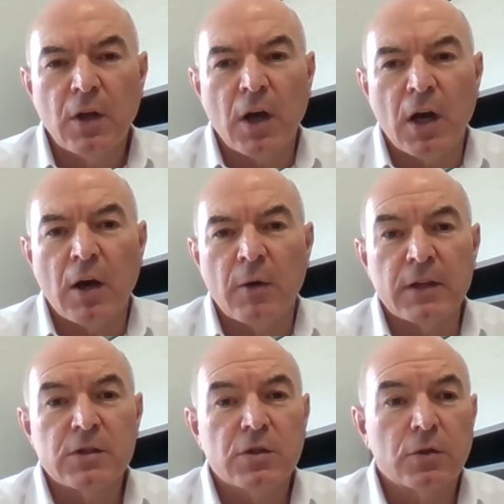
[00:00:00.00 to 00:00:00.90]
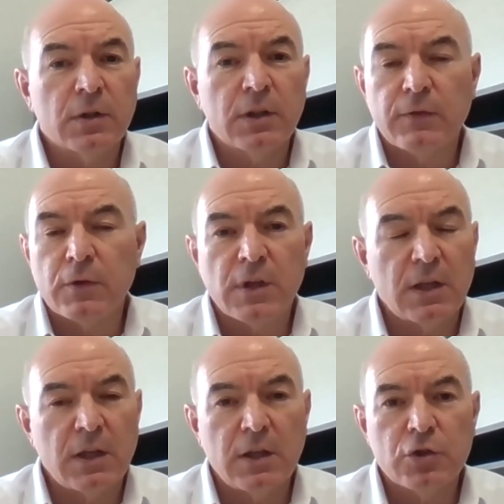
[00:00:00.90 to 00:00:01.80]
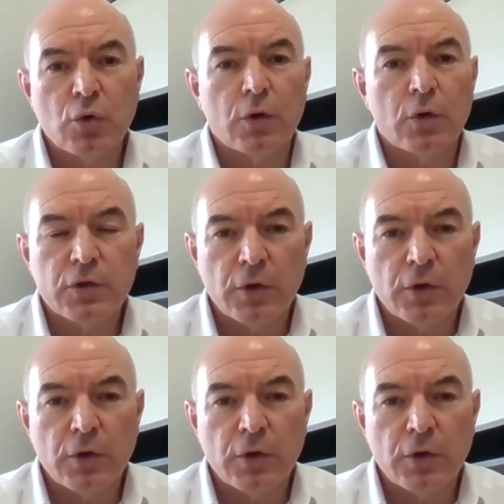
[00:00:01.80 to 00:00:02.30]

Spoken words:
And certainly if there's any shorter